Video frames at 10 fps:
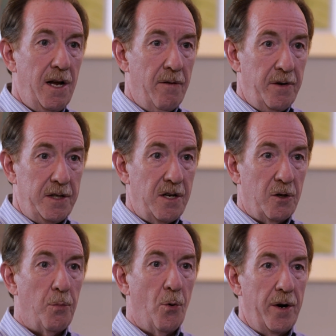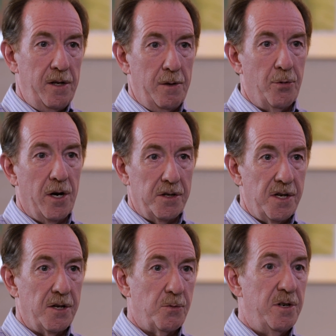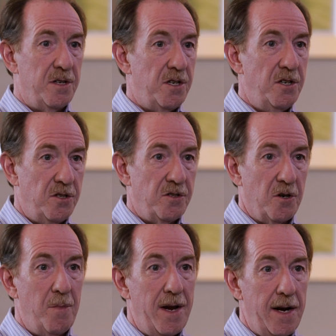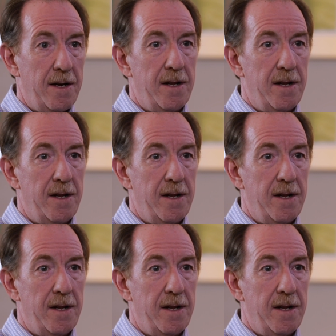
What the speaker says: every single point in the process where decisions are made,